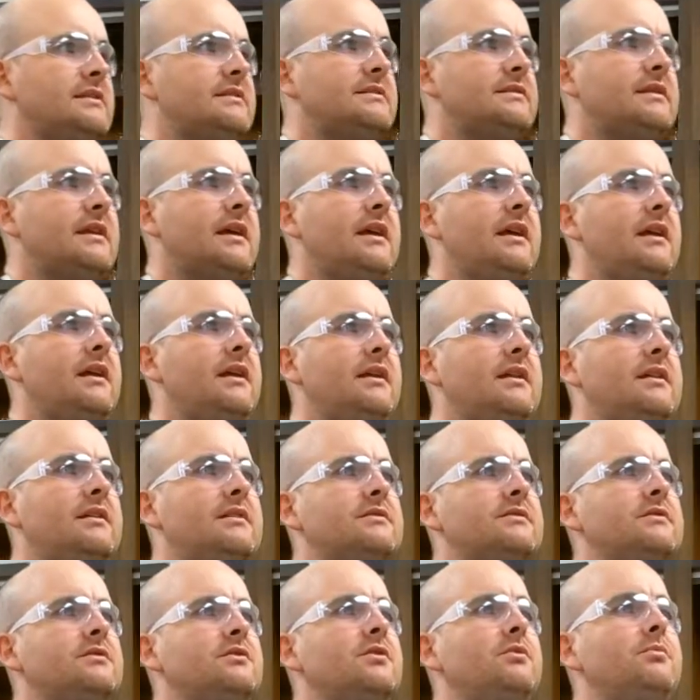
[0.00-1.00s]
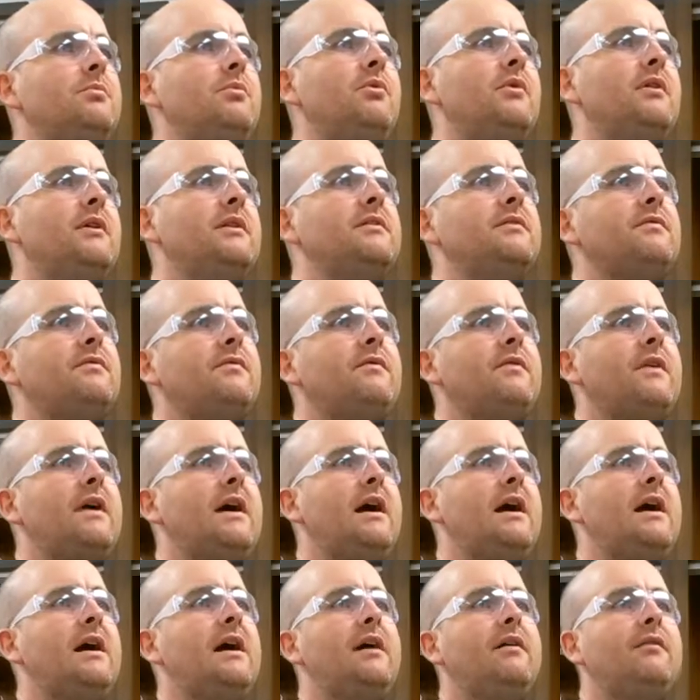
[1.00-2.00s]
say it is
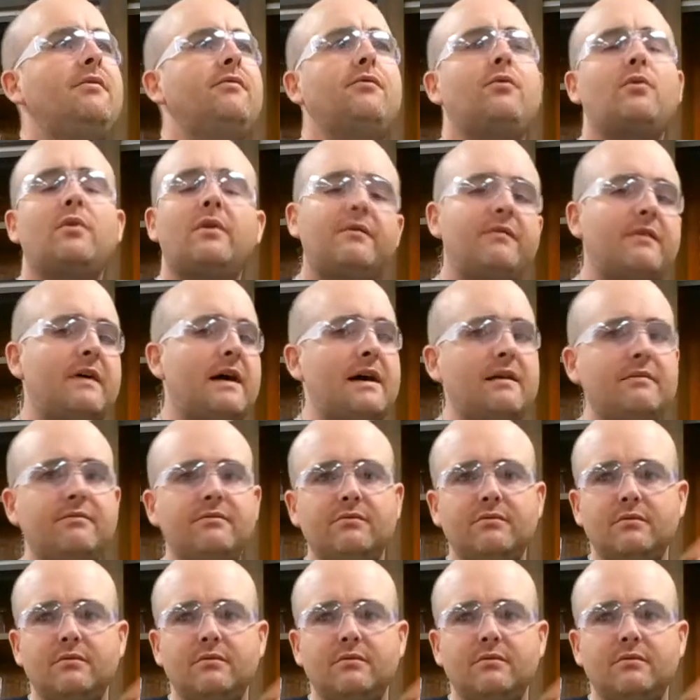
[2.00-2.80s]
2.45.